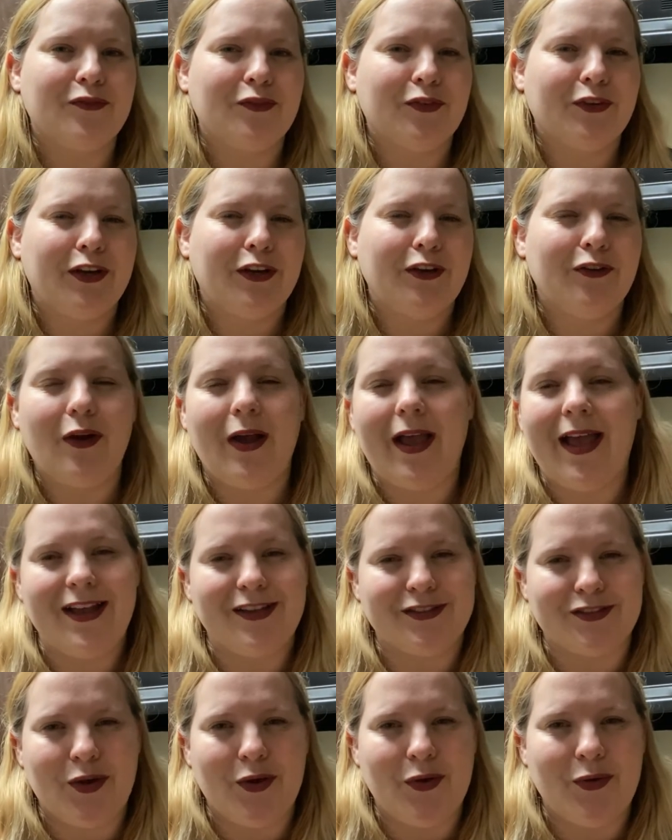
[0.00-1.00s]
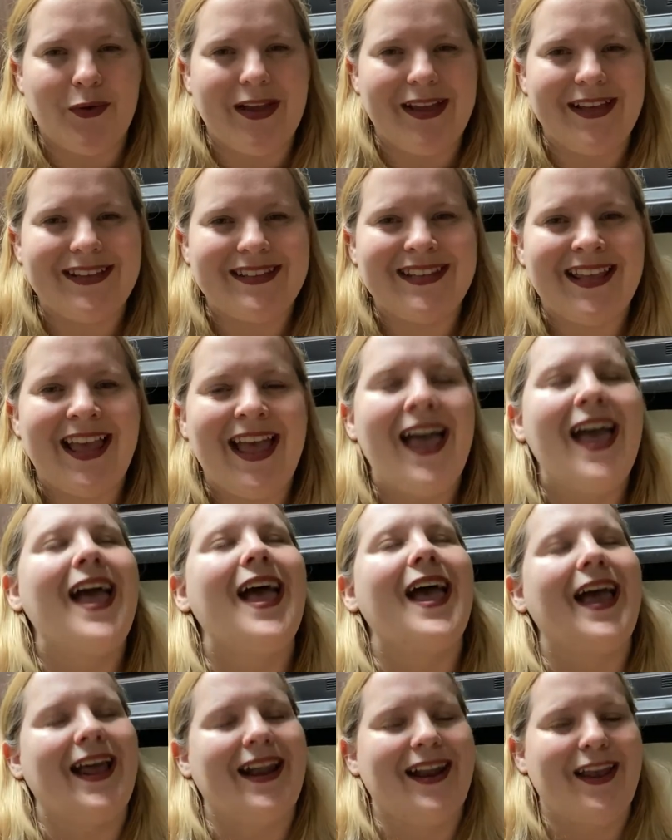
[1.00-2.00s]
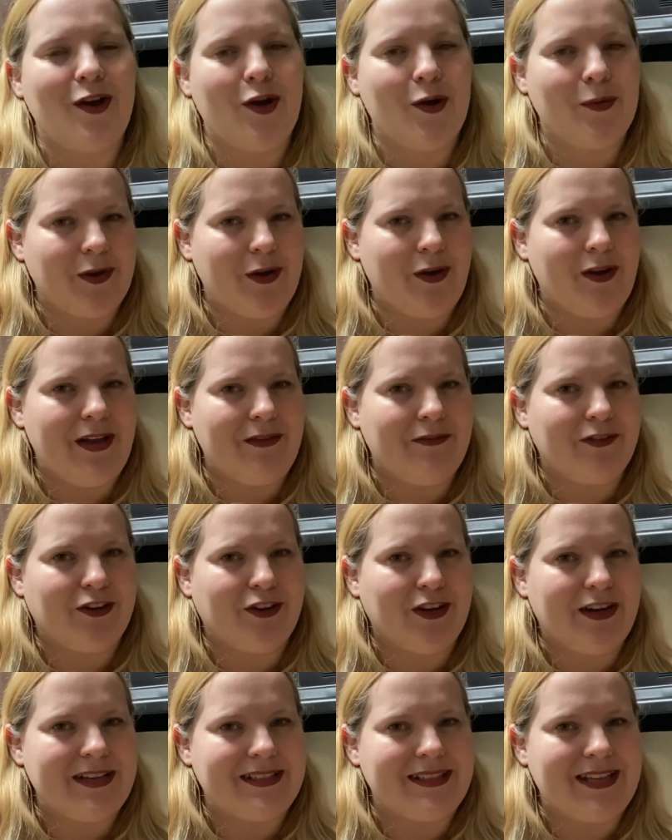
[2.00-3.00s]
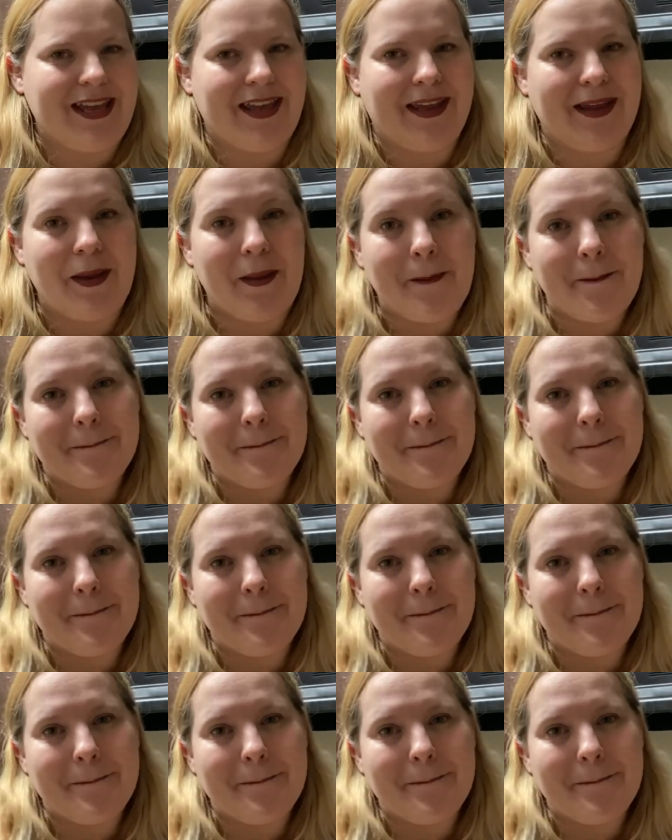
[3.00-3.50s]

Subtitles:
for you as always. And I hope you all have a great day.